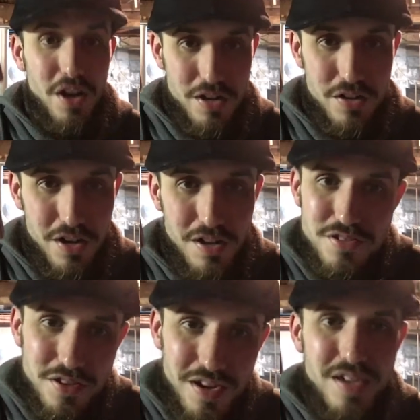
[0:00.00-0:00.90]
talking
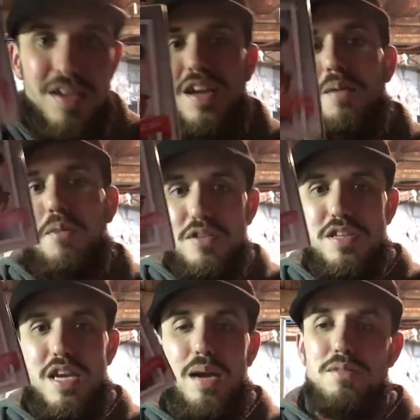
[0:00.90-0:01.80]
dolls, all right?
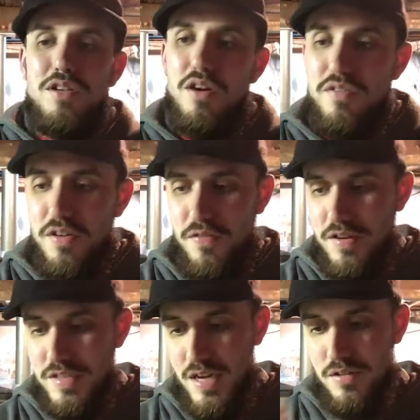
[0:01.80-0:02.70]
Most times you go over to your
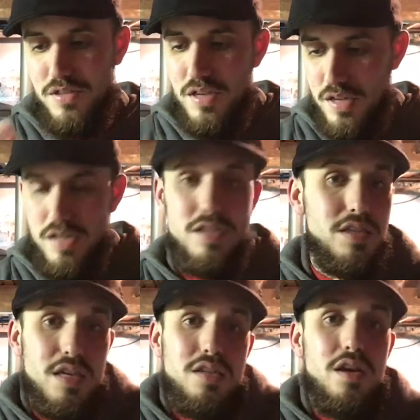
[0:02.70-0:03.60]
friend's house, he's
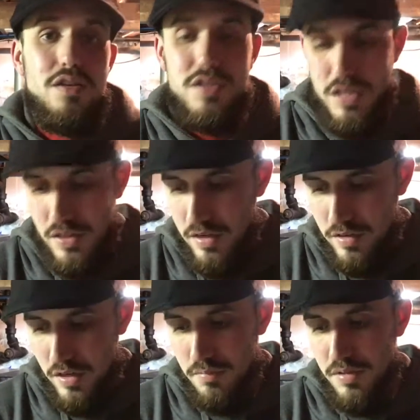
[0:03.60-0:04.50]
just got dolls sitting there,
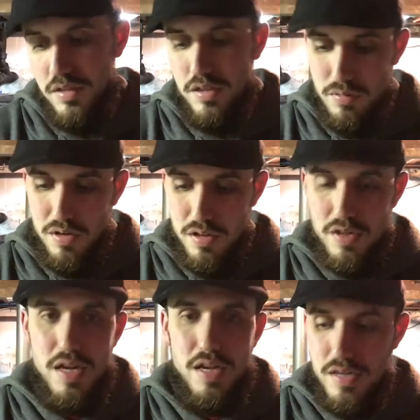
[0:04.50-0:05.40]
you know? But you want to
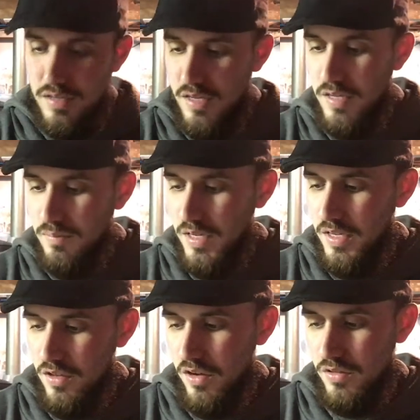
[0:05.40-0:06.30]
learn how to make
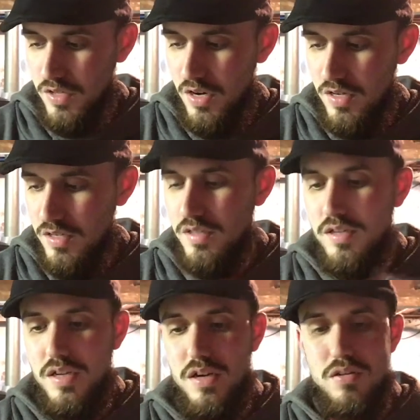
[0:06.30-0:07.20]
your doll talk,
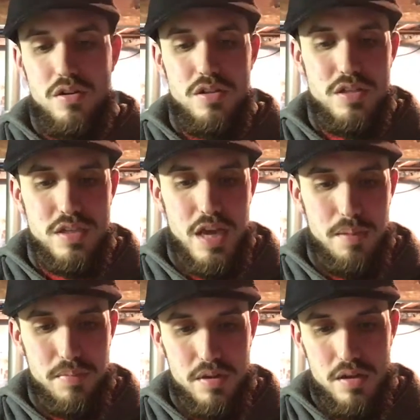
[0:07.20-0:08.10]
you know, go to this
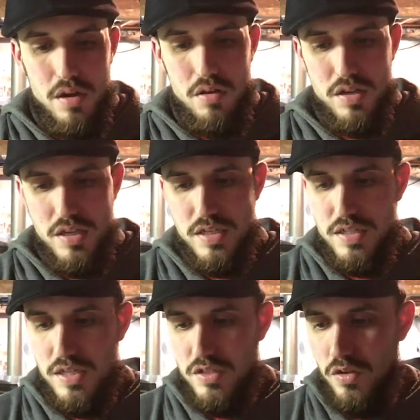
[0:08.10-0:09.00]
camp. Oh, look at
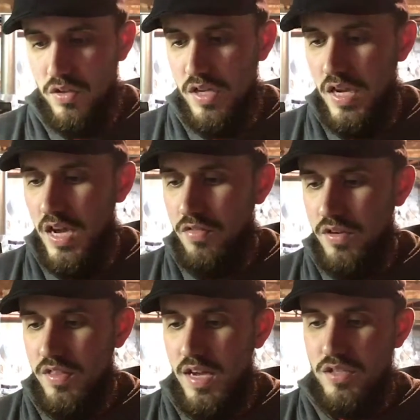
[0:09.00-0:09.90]
this. It's only
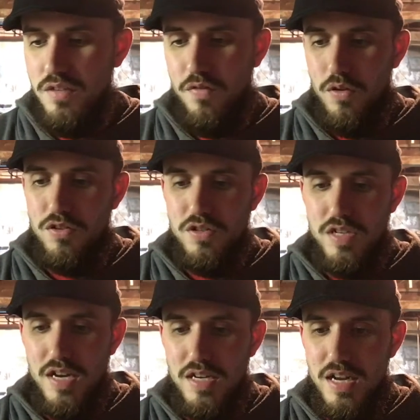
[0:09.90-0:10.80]

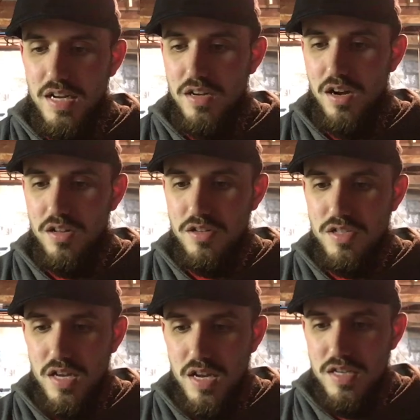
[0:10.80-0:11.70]

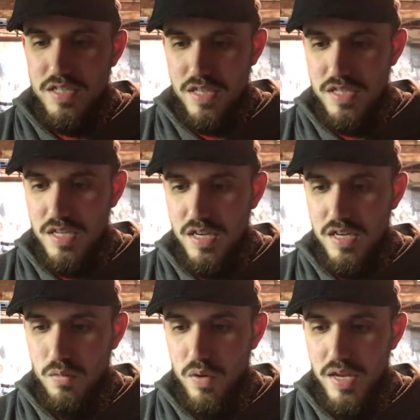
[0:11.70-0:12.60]
$3,499,
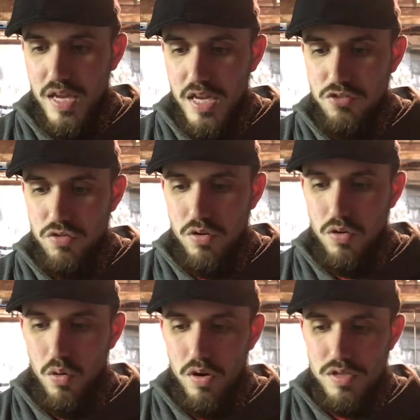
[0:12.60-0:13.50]
16-week intro
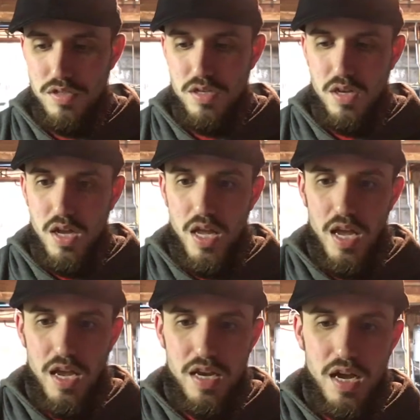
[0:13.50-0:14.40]
course,
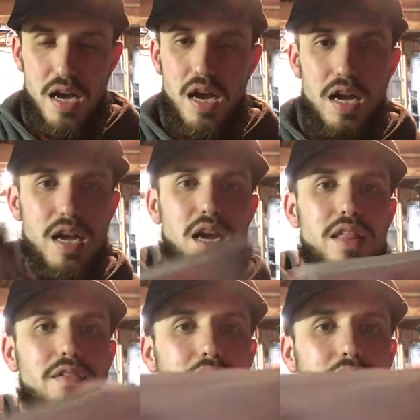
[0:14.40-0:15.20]
and I highly